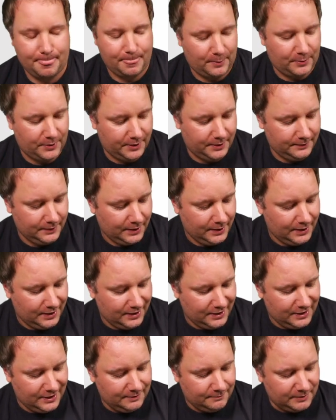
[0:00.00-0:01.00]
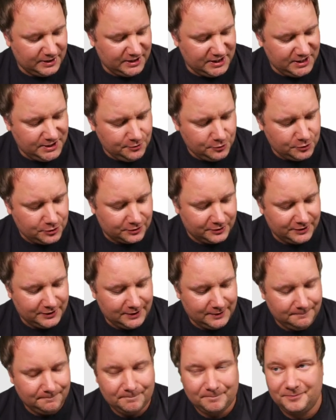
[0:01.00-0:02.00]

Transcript: Right? But usually,